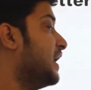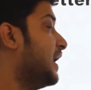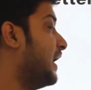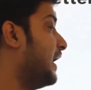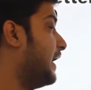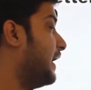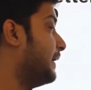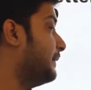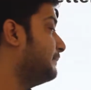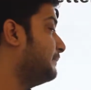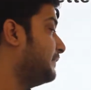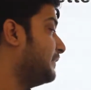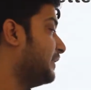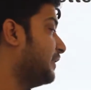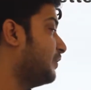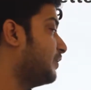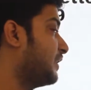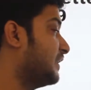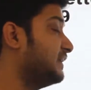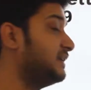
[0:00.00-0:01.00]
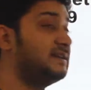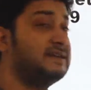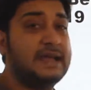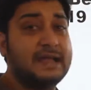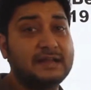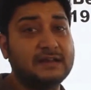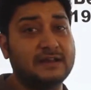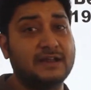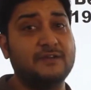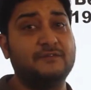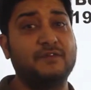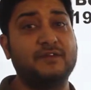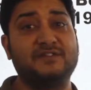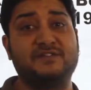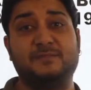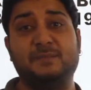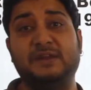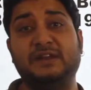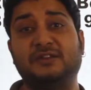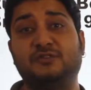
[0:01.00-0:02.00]
content if it's
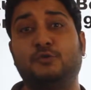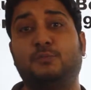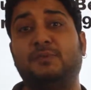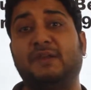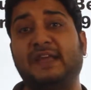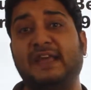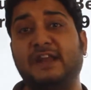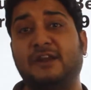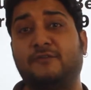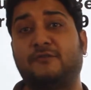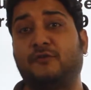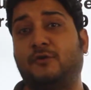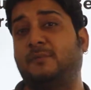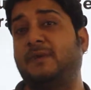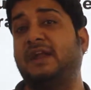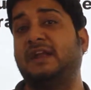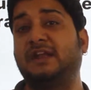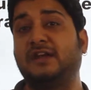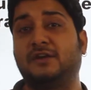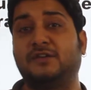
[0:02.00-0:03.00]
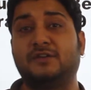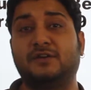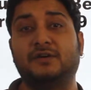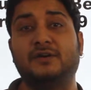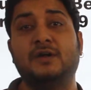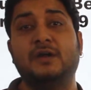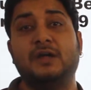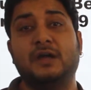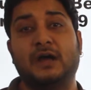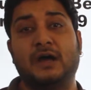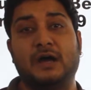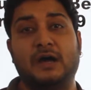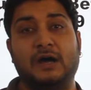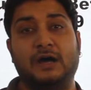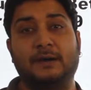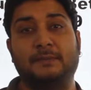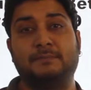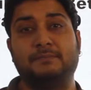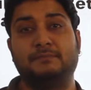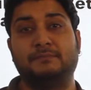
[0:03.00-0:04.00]
being duplicated from any other
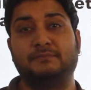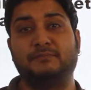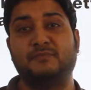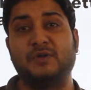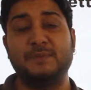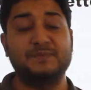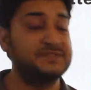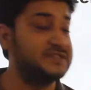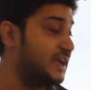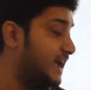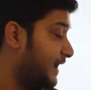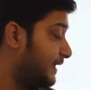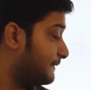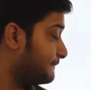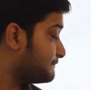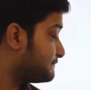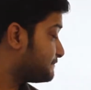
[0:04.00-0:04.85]
website.